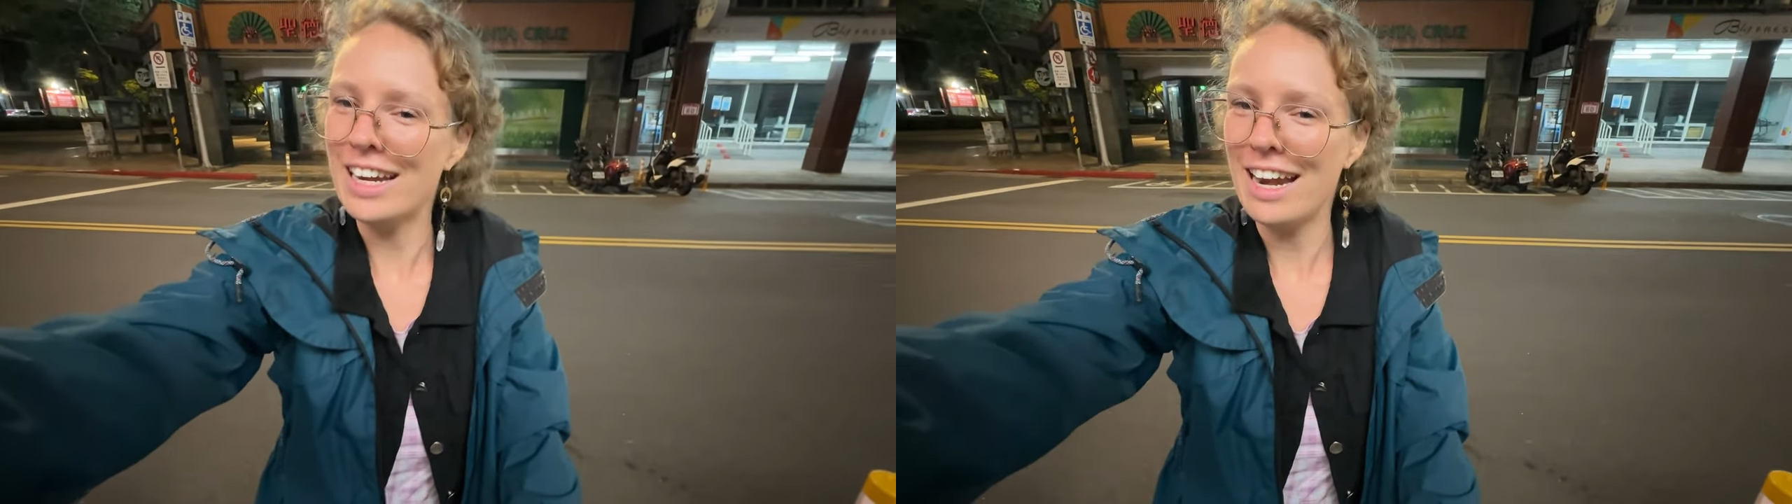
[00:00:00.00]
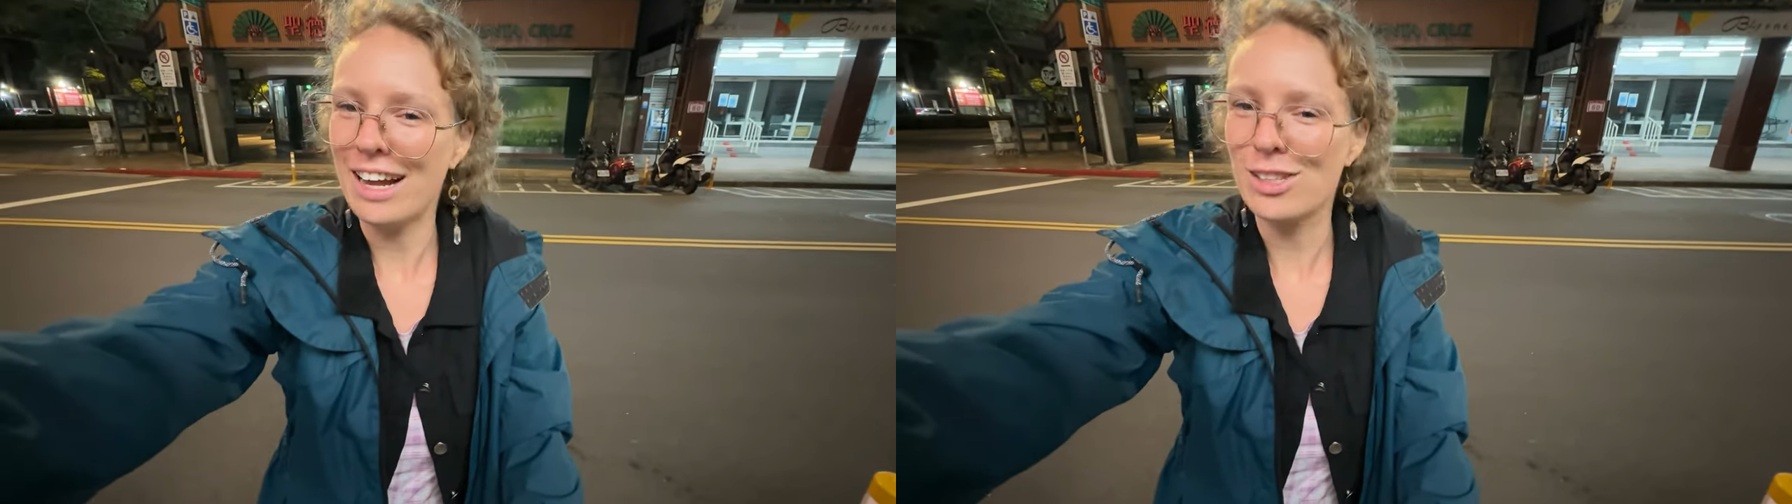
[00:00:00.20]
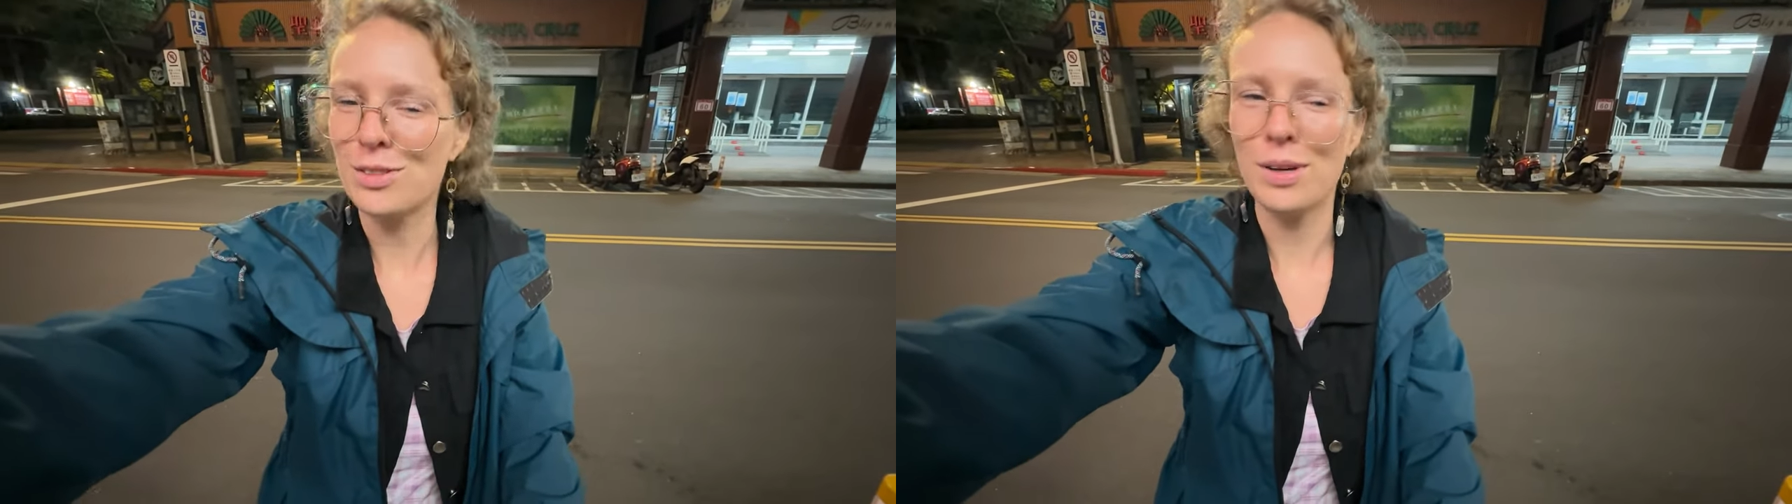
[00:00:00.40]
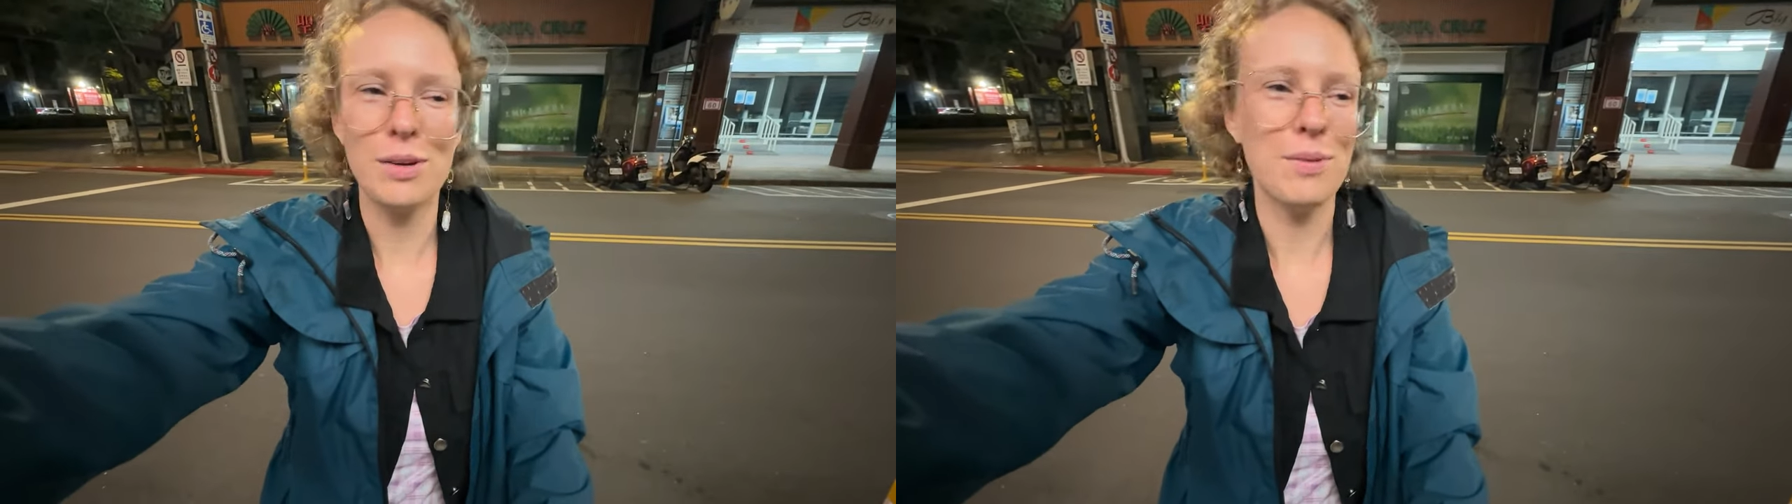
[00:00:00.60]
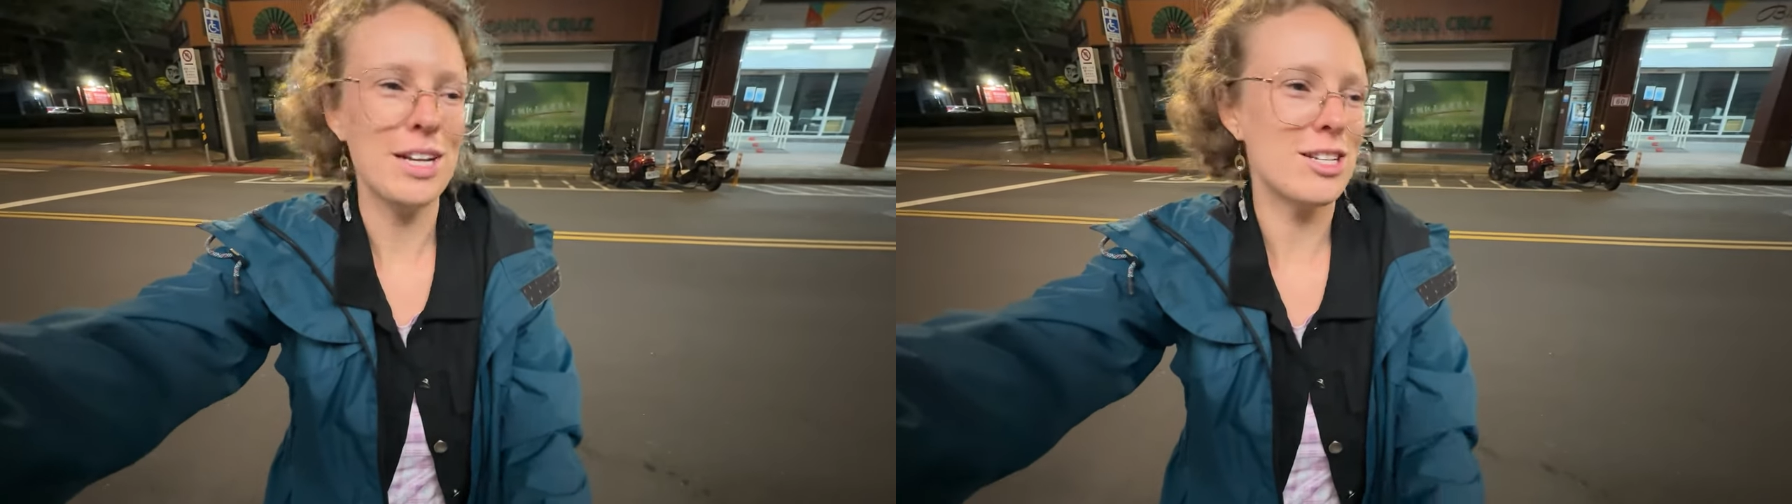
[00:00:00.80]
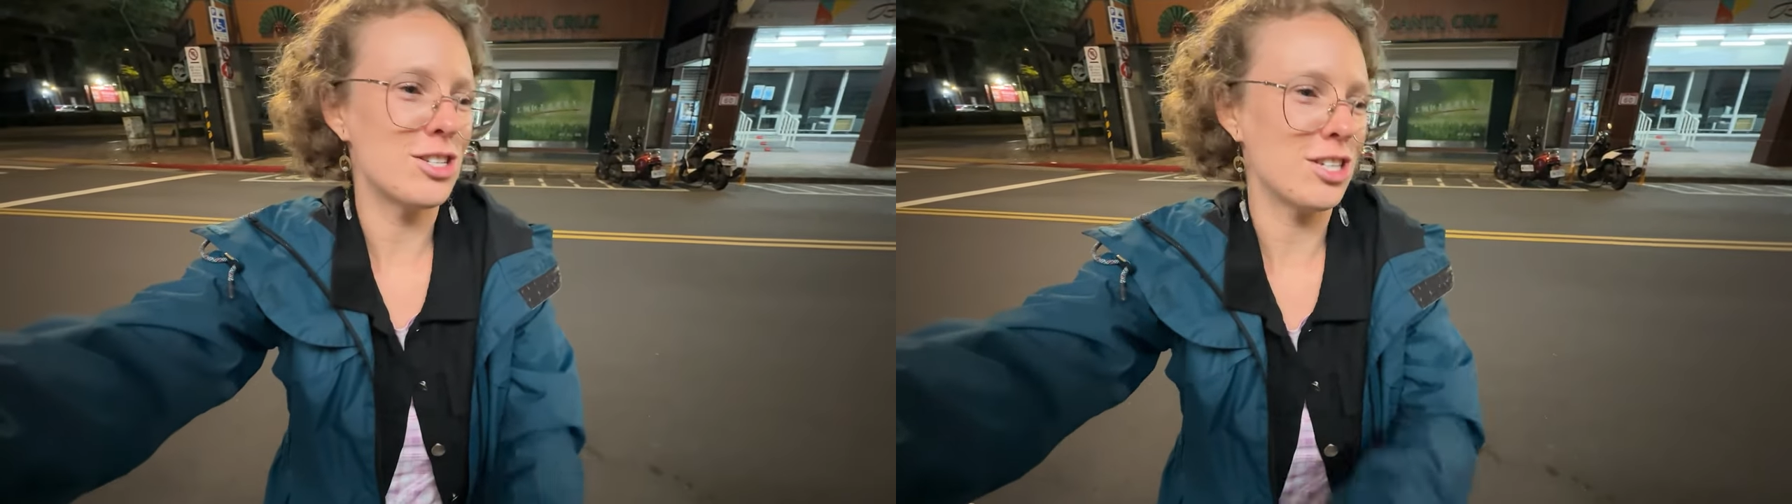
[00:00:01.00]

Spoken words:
in the next one, which